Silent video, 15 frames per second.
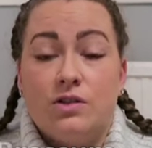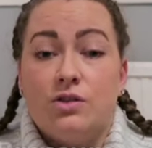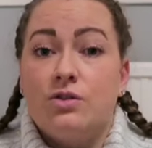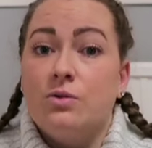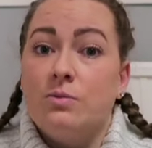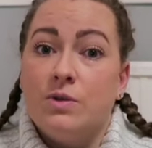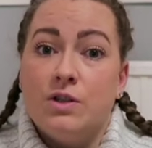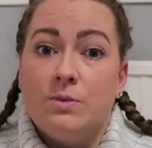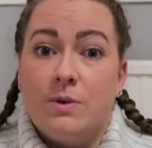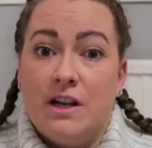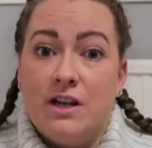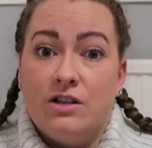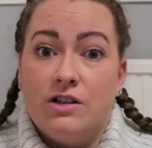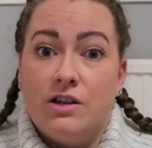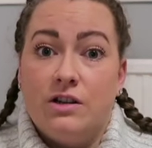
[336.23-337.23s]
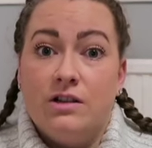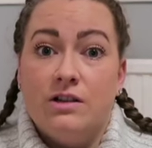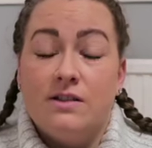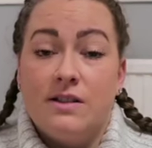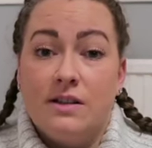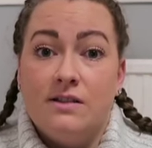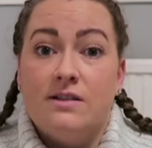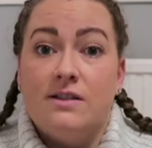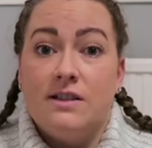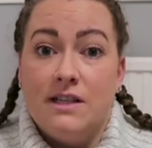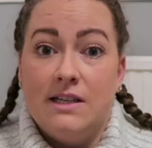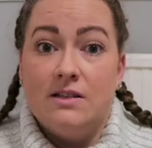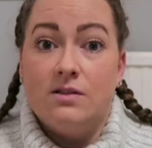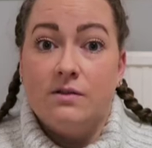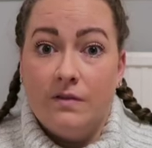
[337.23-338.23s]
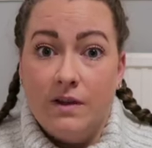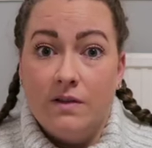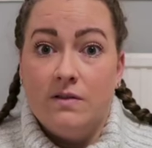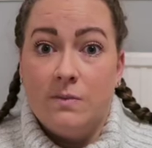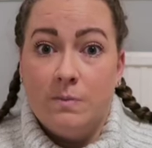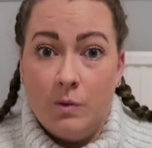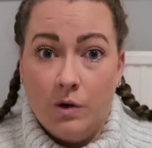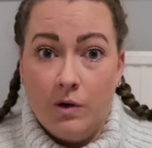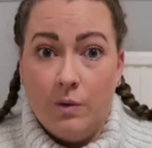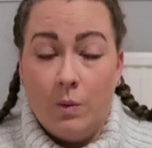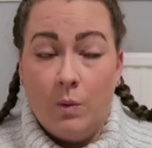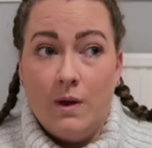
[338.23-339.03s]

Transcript: so much pressure since the day Sophia was born,